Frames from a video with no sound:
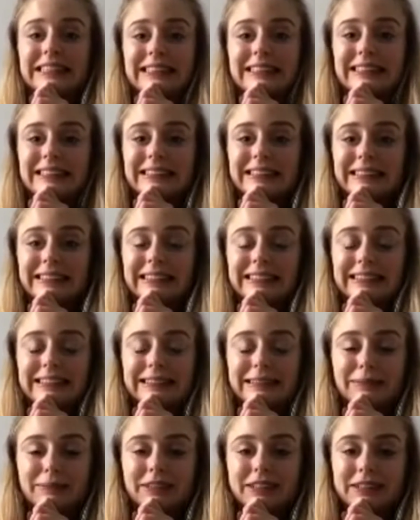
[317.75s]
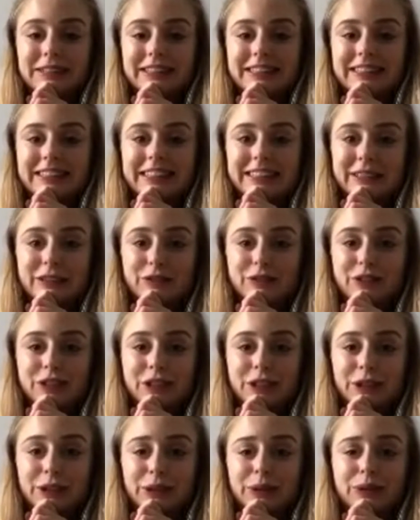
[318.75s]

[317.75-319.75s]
Oh, I'm so excited for you.